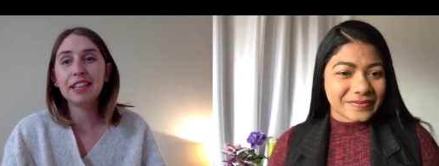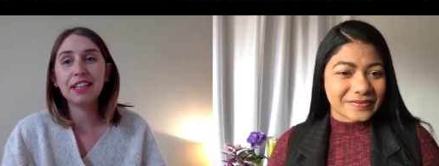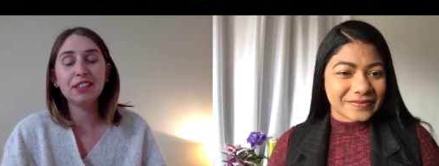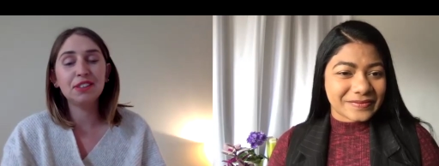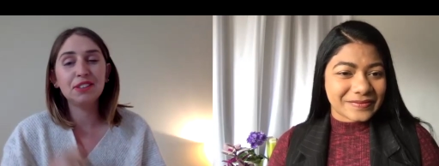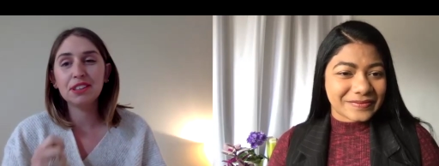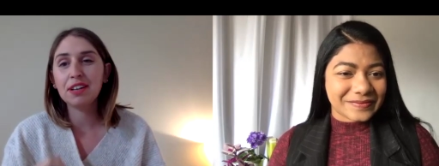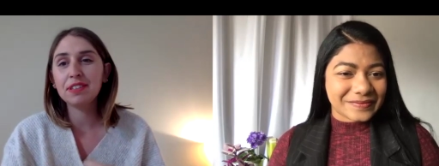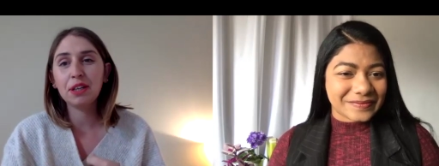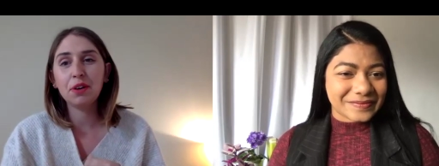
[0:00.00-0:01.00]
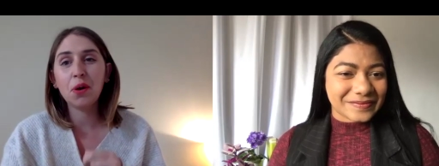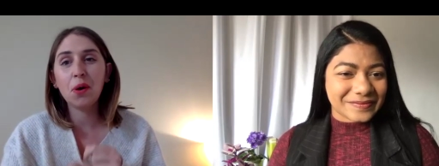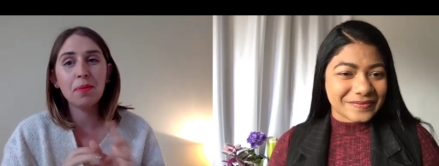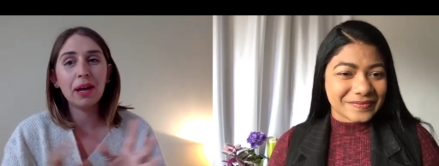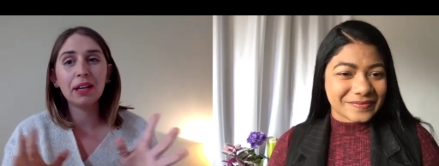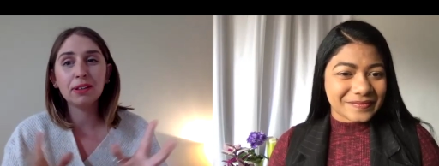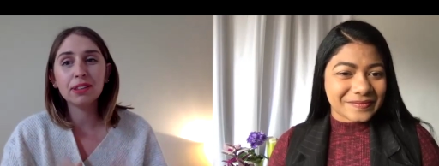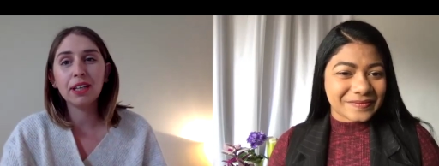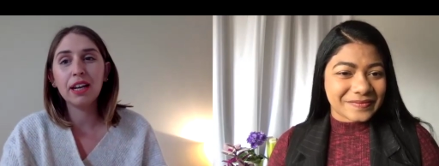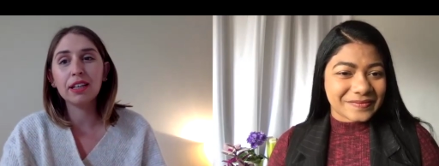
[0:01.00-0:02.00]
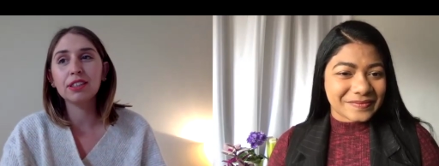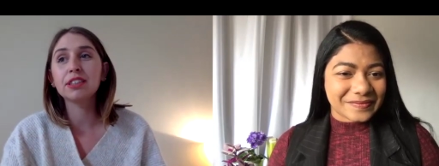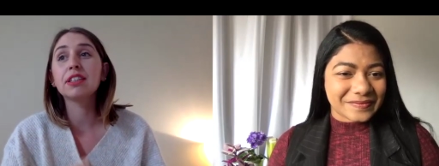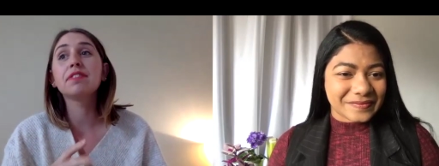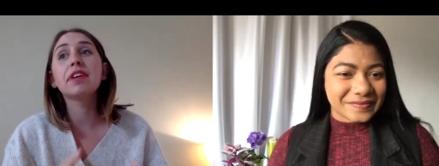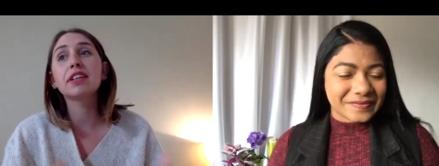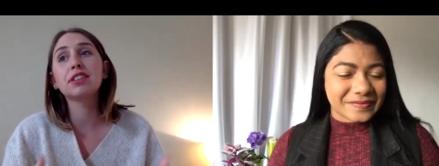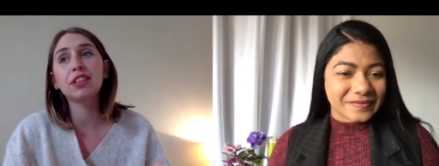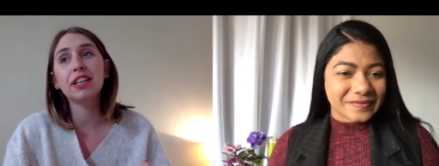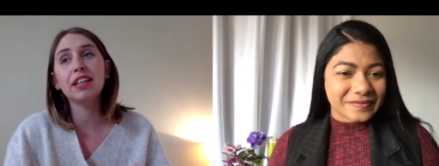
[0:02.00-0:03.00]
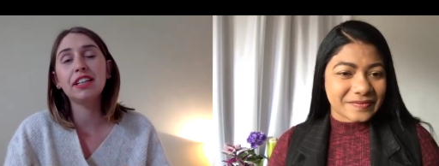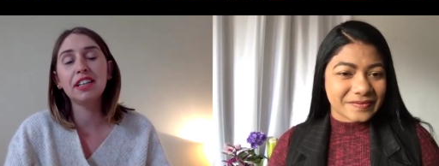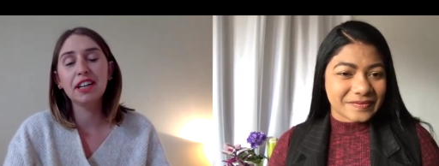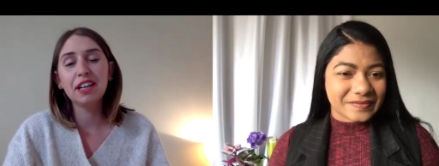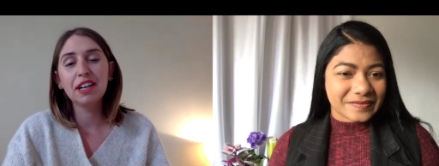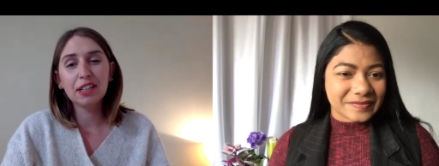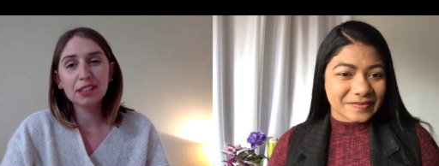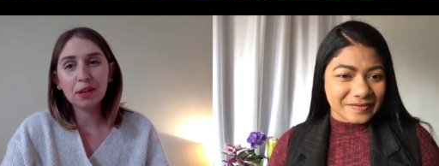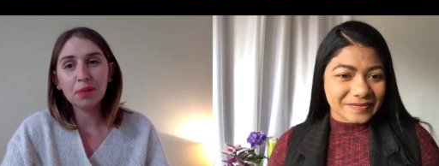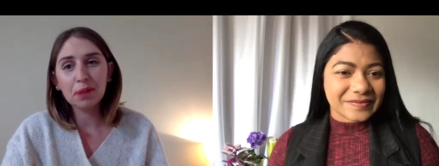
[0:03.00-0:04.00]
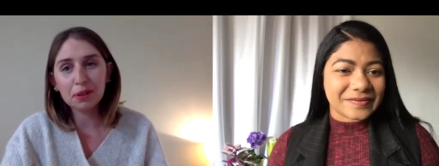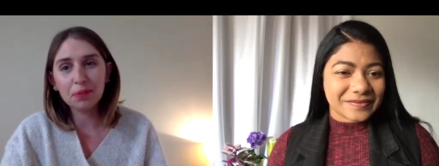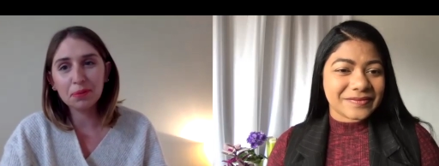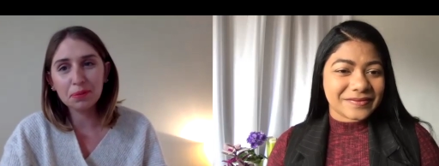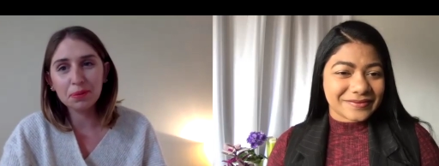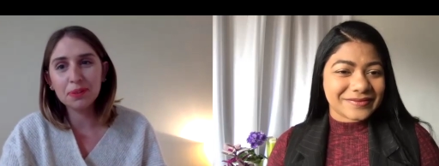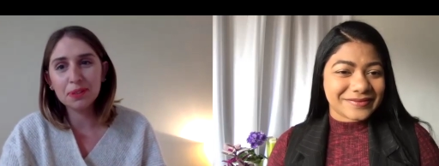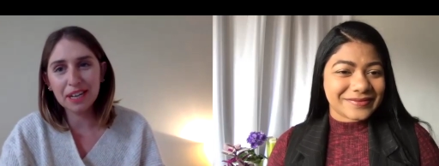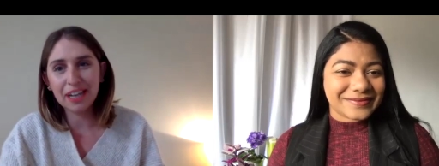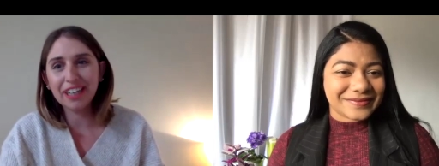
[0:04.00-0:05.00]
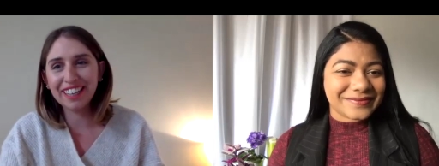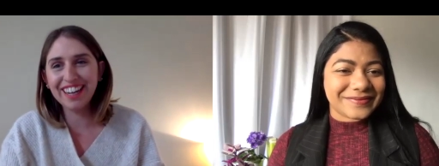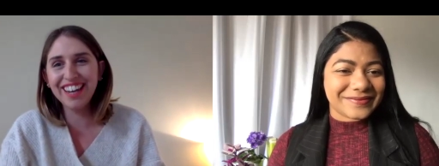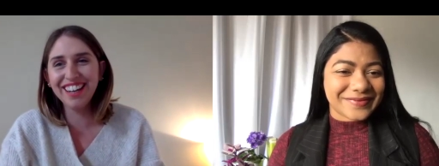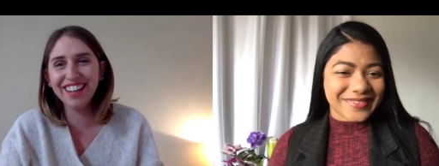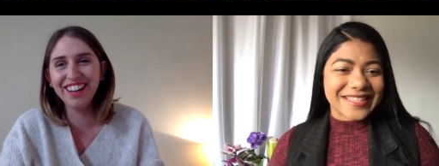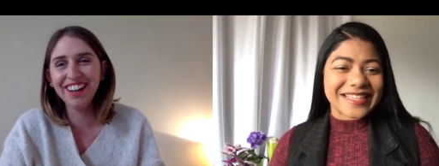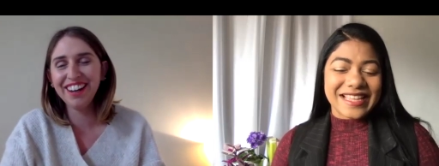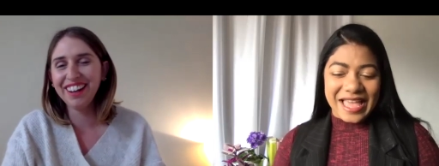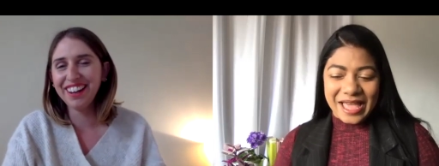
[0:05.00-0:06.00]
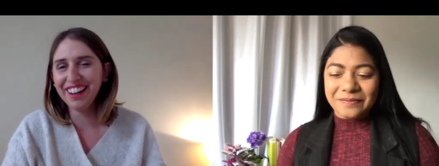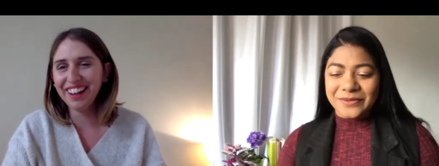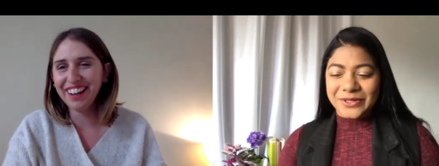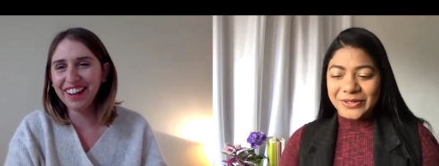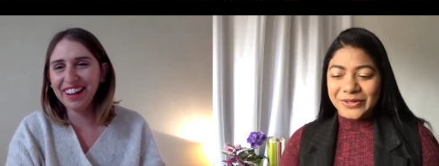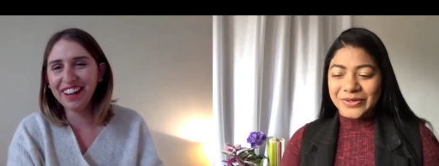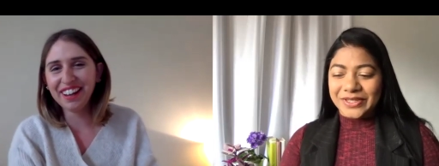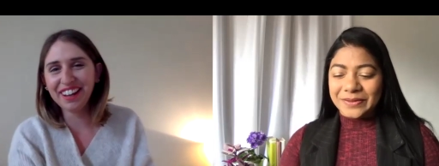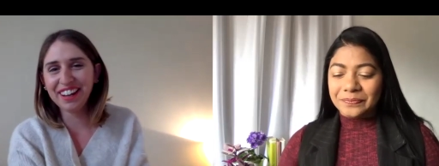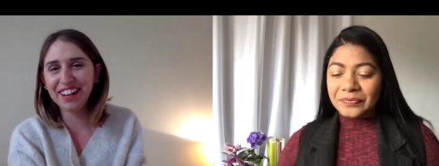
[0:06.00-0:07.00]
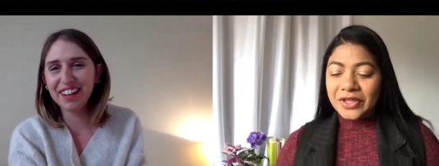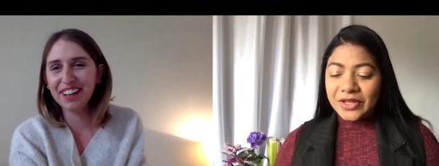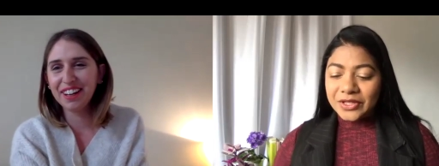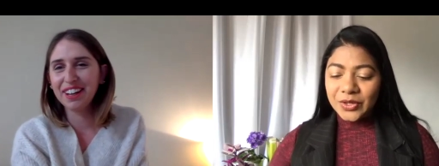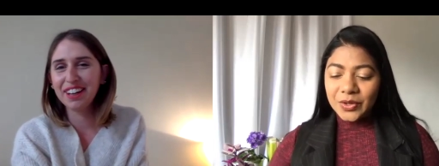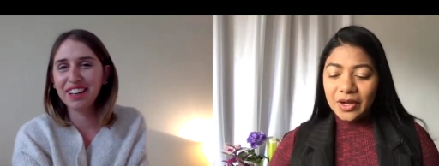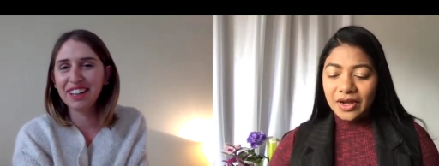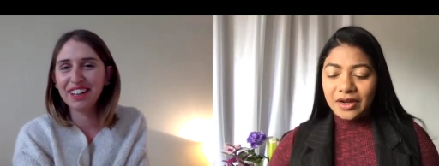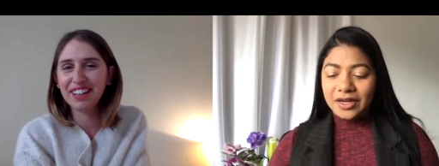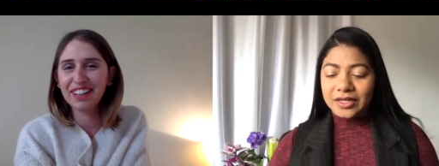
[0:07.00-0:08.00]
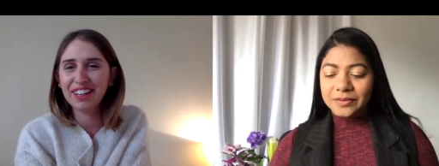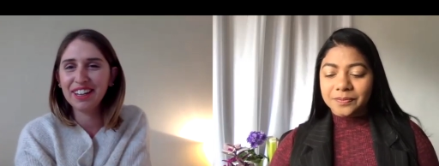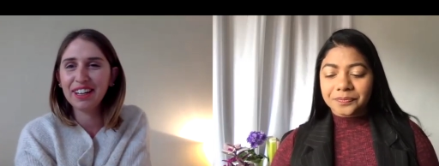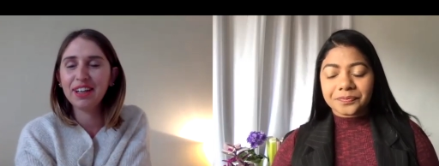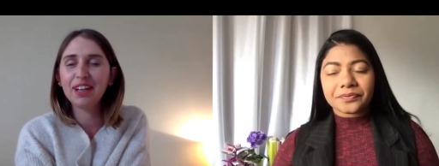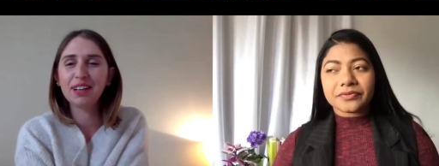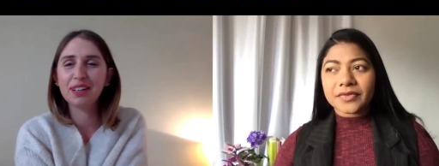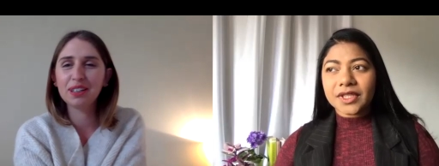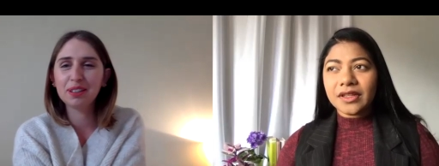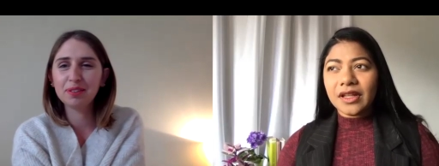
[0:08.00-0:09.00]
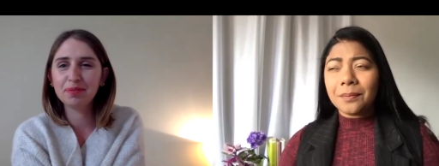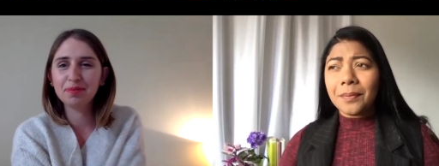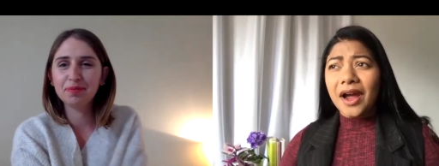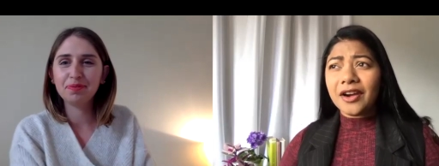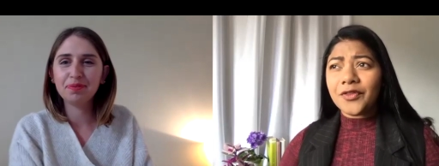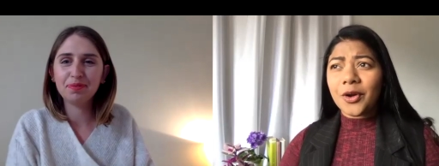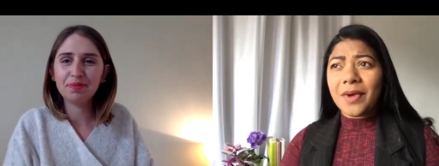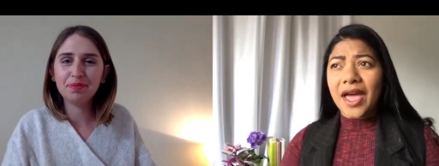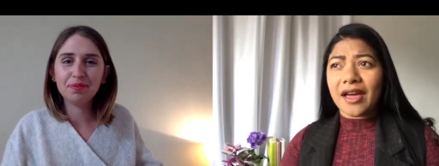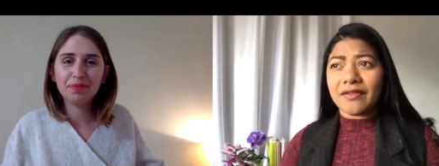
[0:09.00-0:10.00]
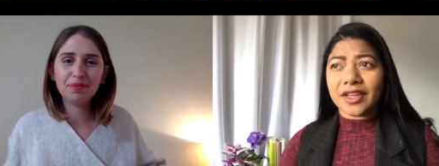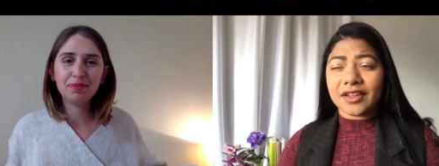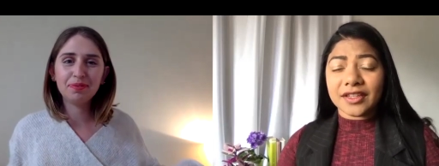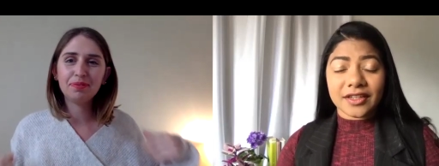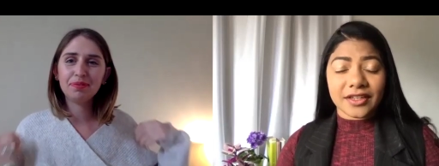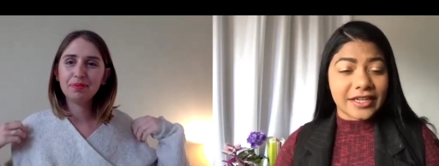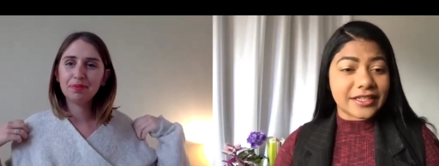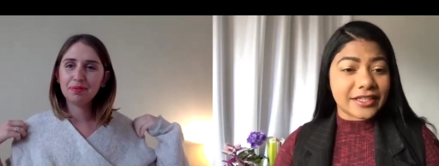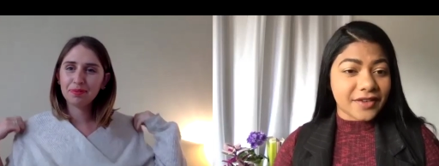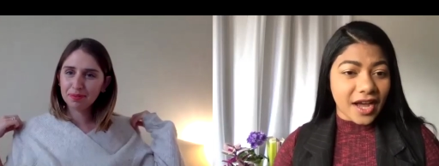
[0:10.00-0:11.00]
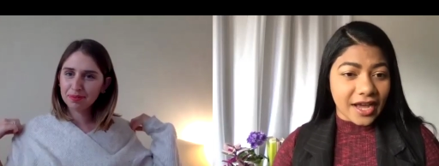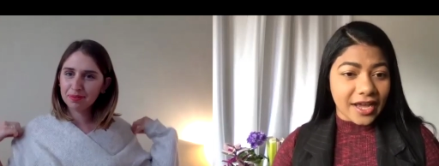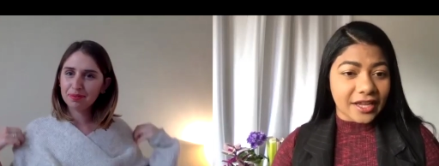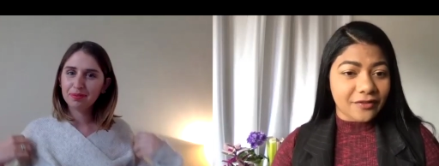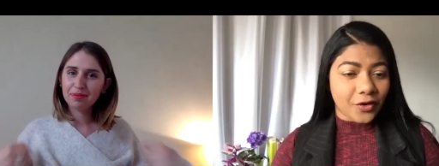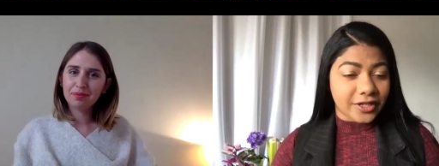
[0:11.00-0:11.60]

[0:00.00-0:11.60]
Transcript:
Speaker 1: things. You just have to keep going, making those connections, and eventually something will stick.
Speaker 2: Absolutely. So apart from having a creative eye for